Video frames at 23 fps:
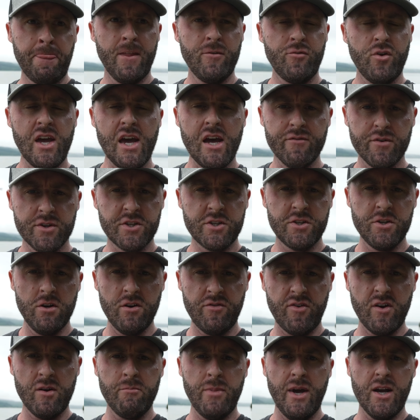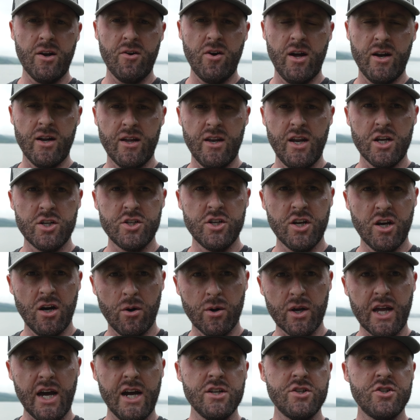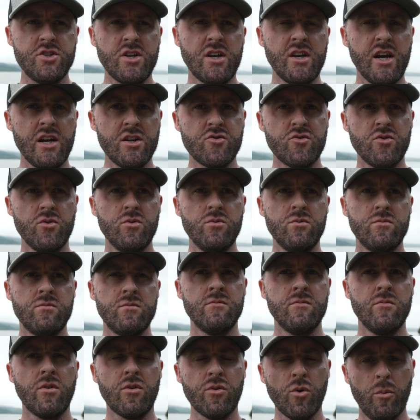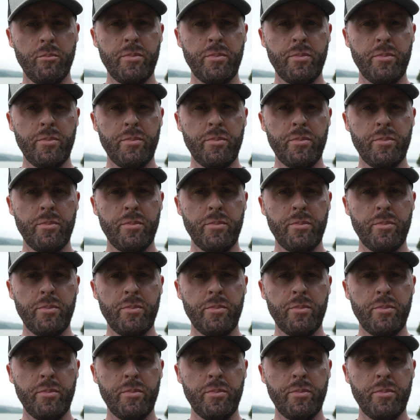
if you have a surfing background, it can actually go against your natural thought